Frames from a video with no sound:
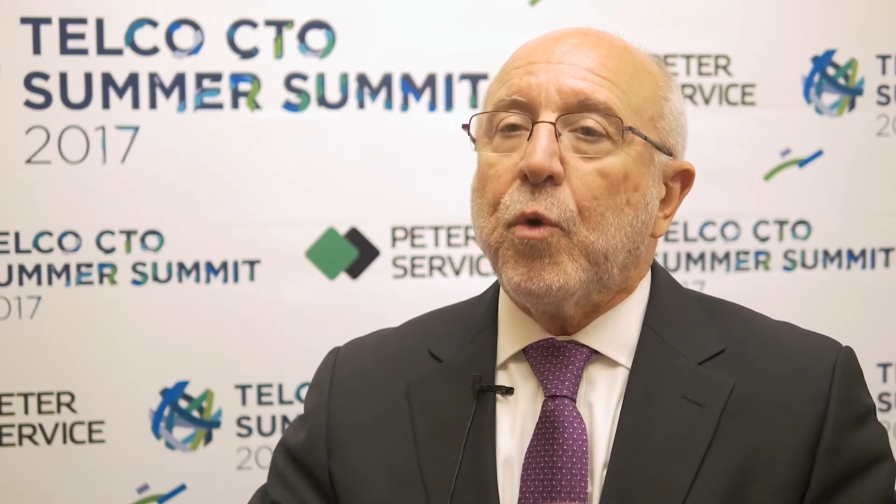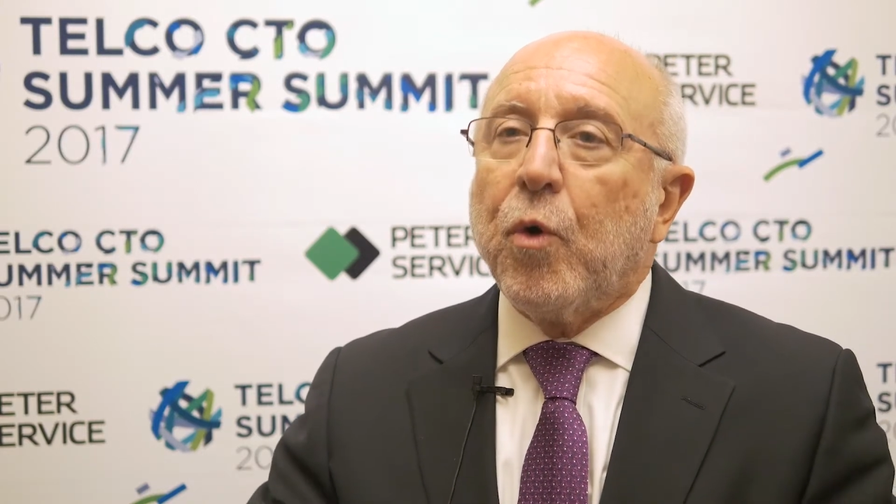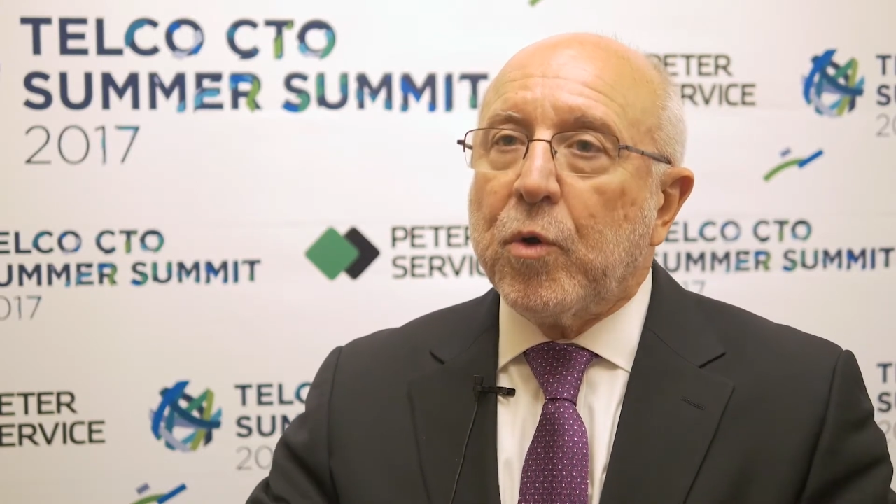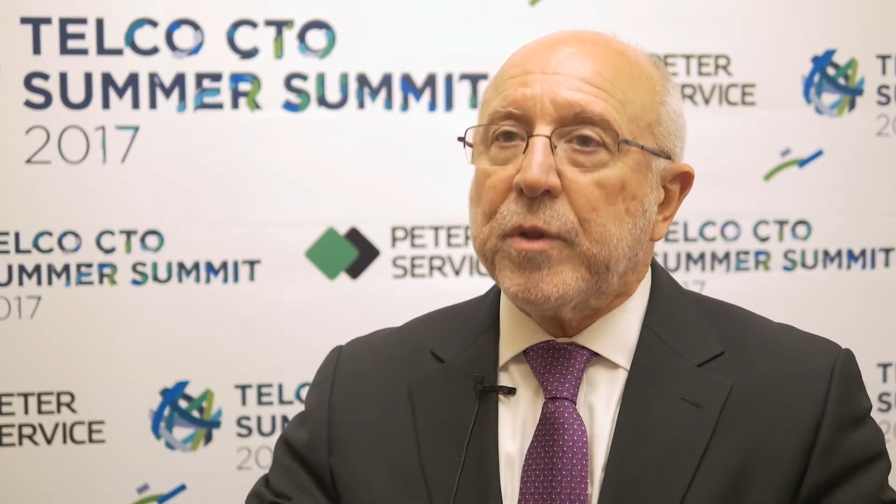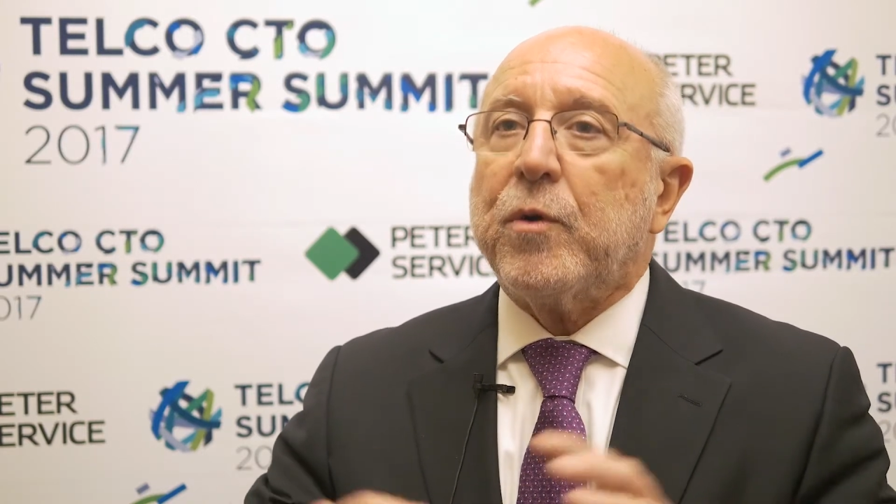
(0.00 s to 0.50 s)

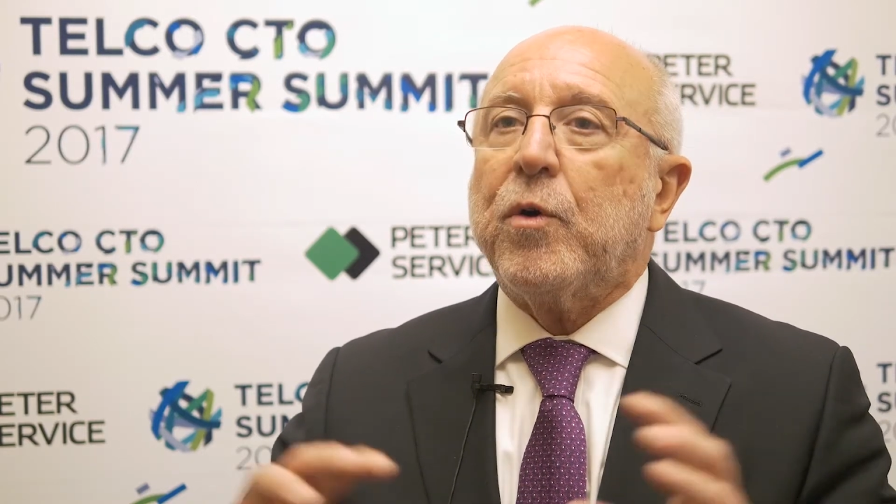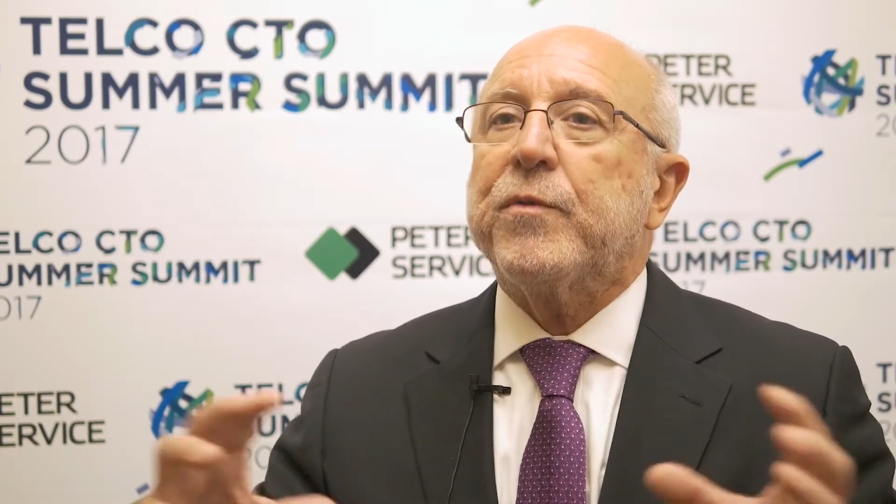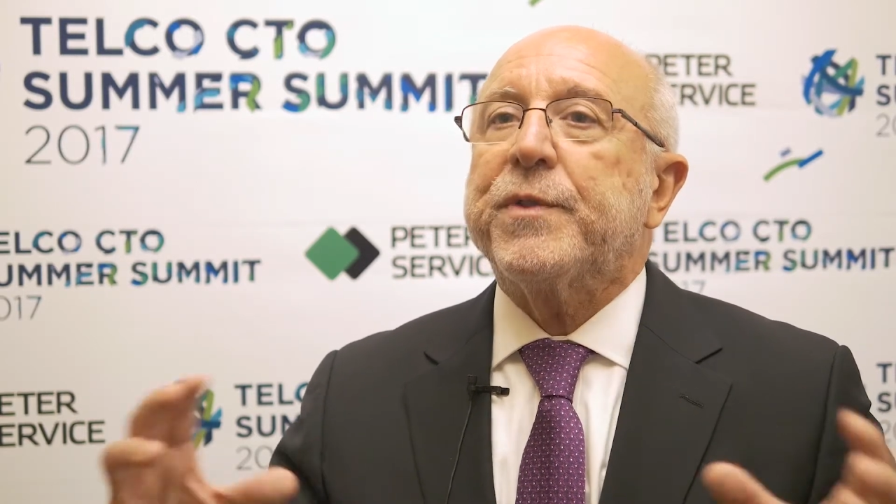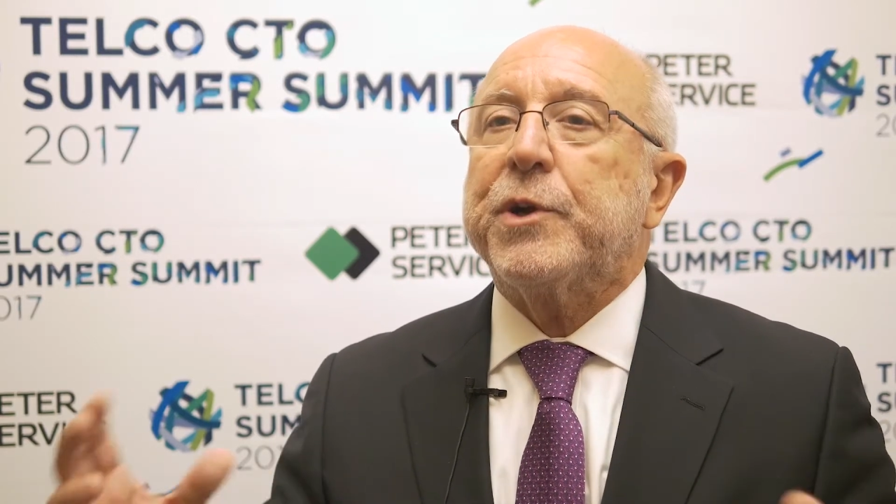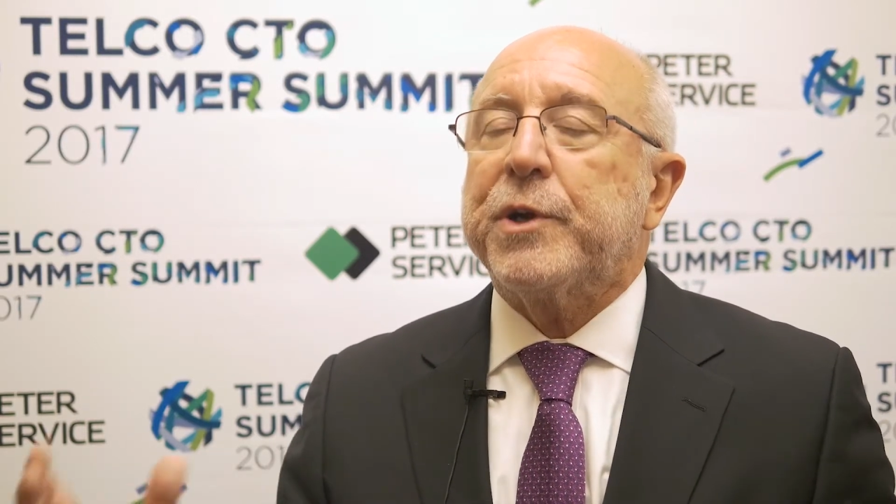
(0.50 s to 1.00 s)
all
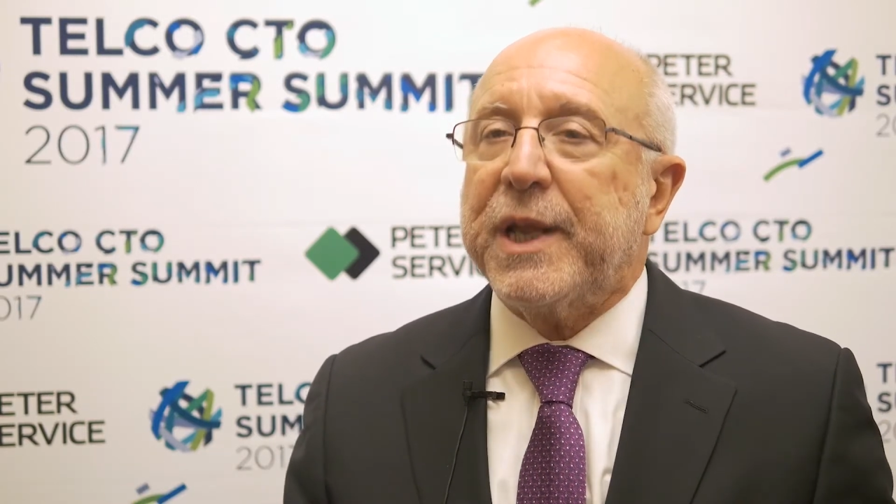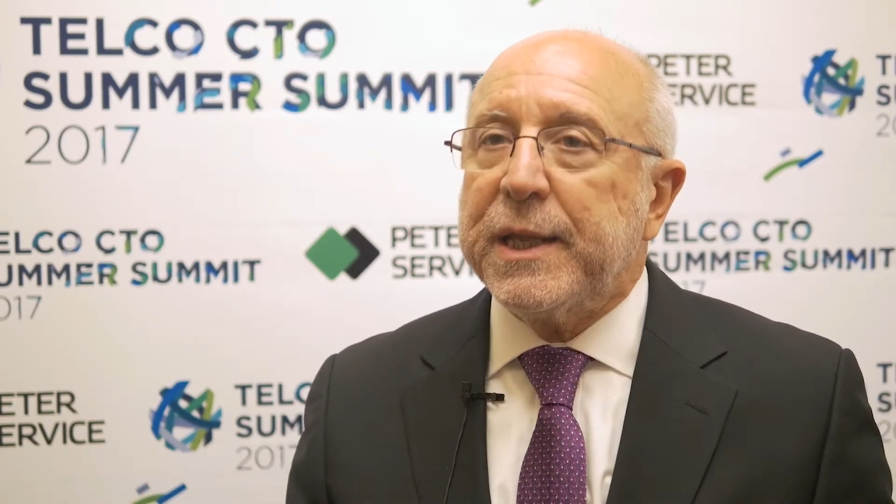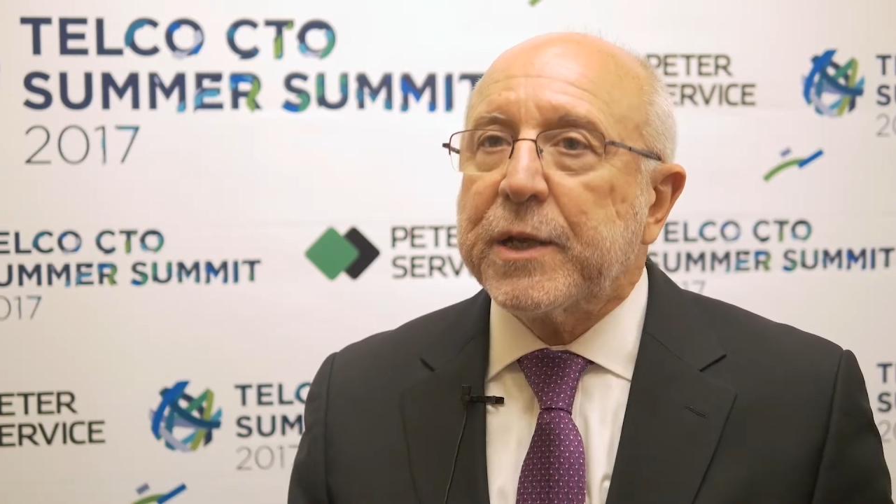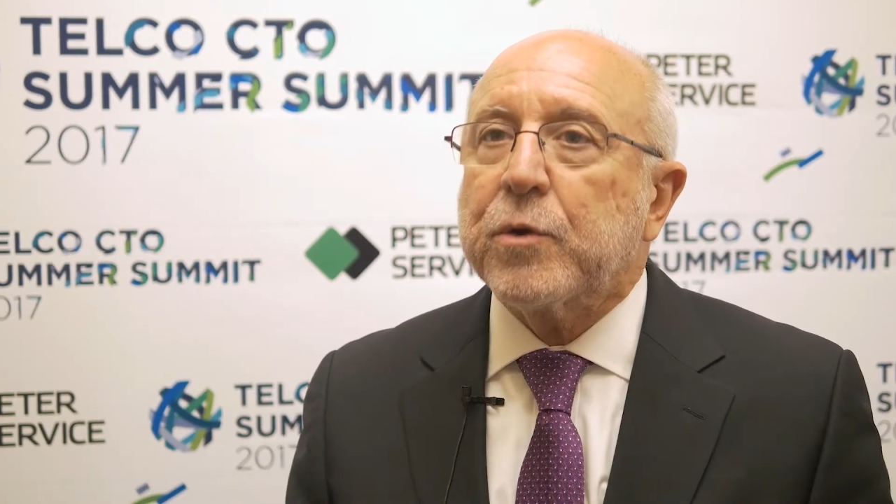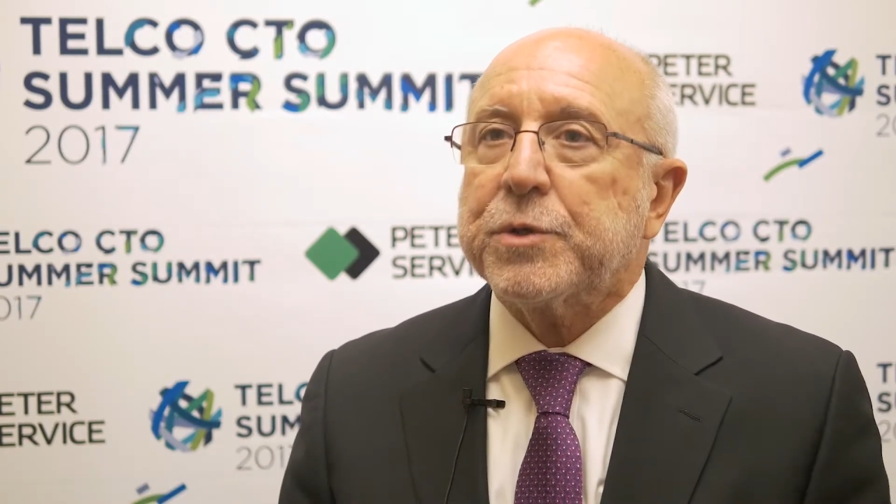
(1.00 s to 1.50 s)
of their
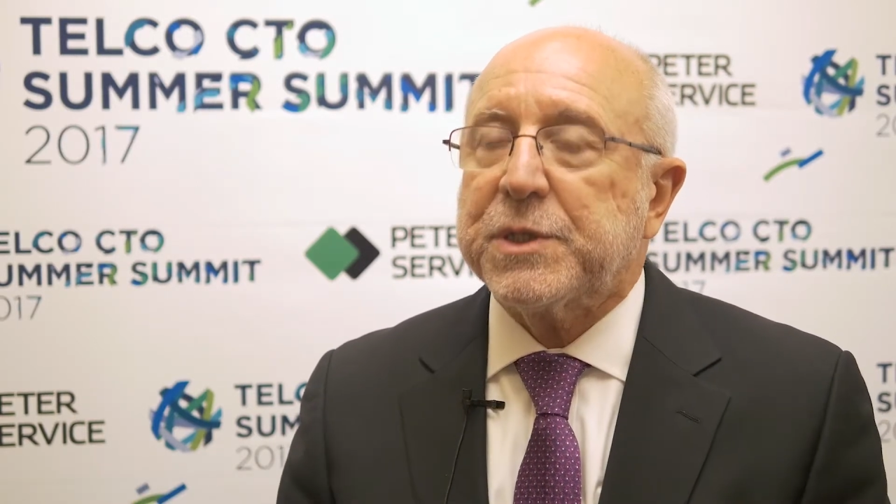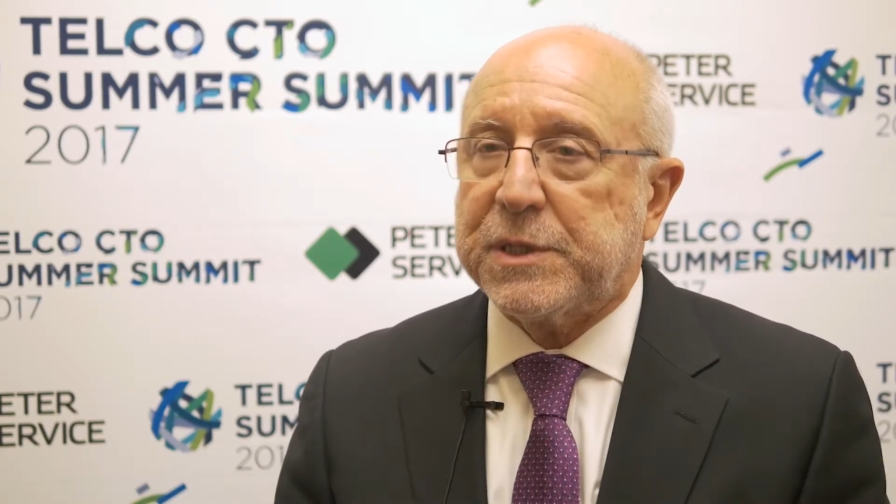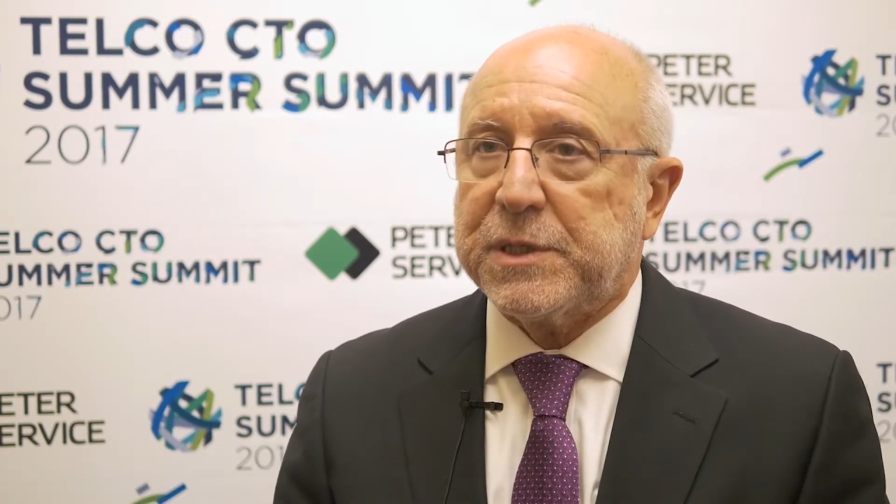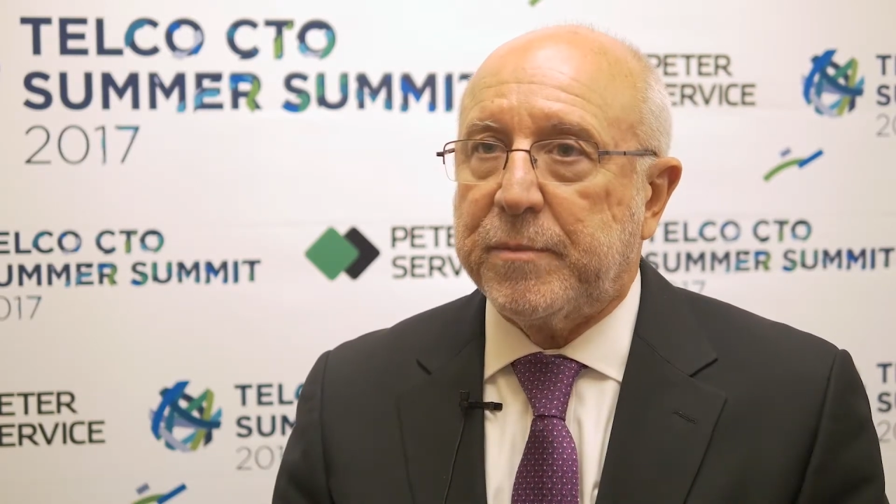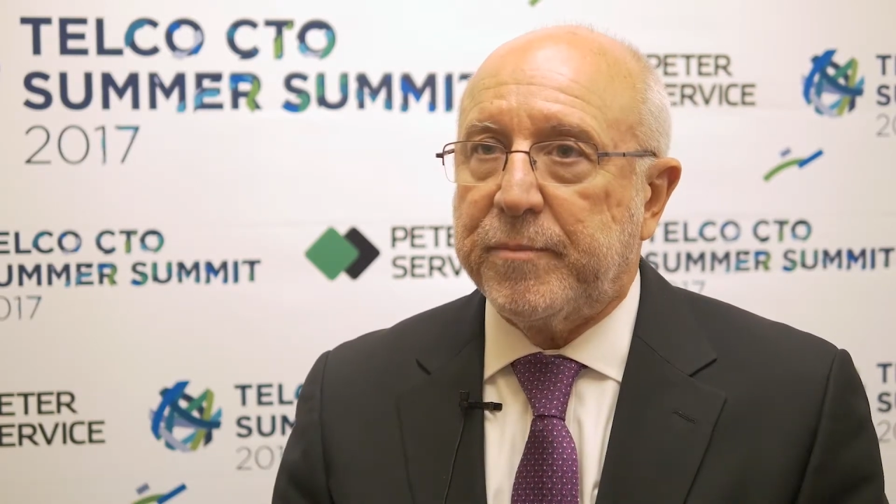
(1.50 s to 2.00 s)

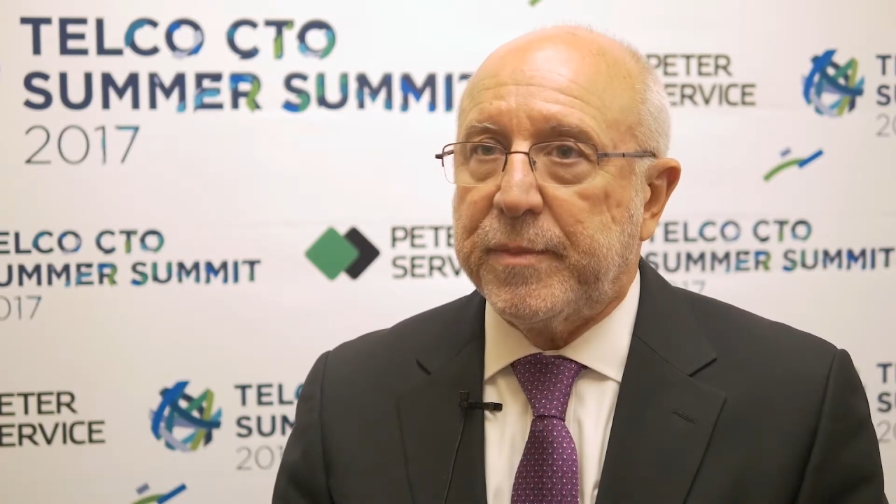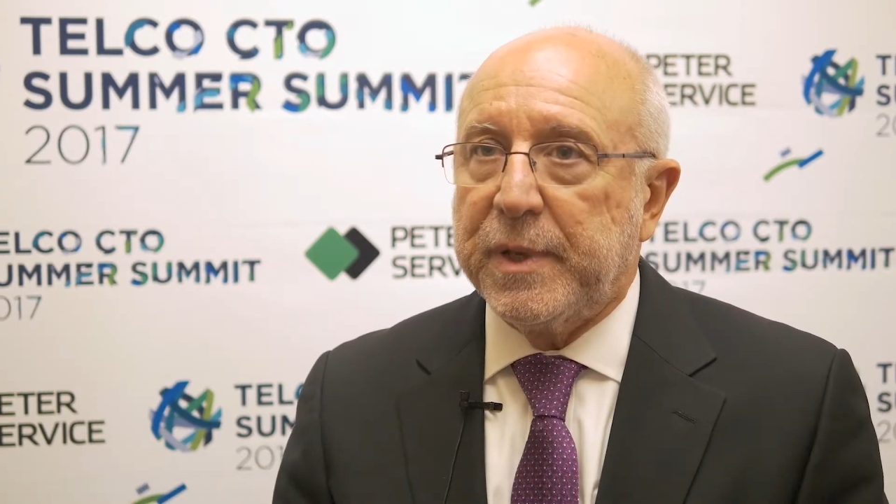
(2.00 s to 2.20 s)
ecosystem,